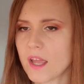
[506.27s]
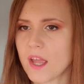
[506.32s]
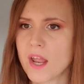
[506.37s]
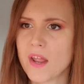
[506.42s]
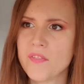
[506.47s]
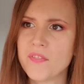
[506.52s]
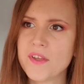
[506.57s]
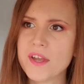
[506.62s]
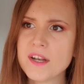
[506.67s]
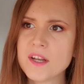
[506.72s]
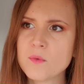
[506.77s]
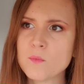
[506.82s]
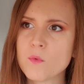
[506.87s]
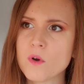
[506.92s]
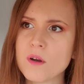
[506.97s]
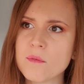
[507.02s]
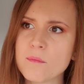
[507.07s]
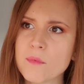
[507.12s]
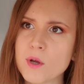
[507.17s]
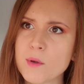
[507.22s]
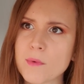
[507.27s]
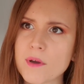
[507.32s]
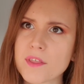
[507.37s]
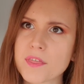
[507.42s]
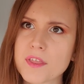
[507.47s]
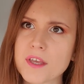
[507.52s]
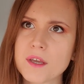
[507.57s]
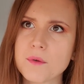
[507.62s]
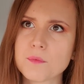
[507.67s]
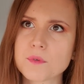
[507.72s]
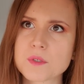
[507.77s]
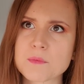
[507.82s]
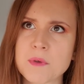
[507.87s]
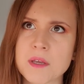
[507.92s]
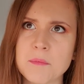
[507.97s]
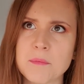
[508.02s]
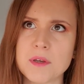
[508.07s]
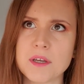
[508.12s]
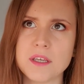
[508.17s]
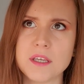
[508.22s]
And then in one moment, I think it was
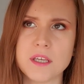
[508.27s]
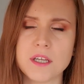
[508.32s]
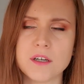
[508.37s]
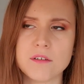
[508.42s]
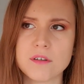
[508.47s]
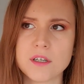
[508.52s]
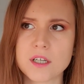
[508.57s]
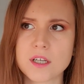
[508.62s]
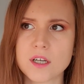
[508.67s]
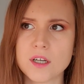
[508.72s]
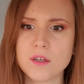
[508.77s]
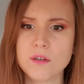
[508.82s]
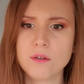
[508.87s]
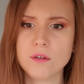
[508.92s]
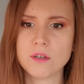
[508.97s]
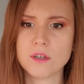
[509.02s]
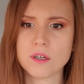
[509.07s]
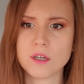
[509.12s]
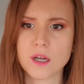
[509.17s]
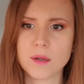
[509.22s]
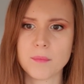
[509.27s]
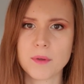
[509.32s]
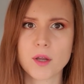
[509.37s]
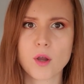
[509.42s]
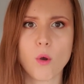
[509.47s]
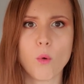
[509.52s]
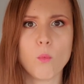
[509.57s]
maybe a year ago, I'm like,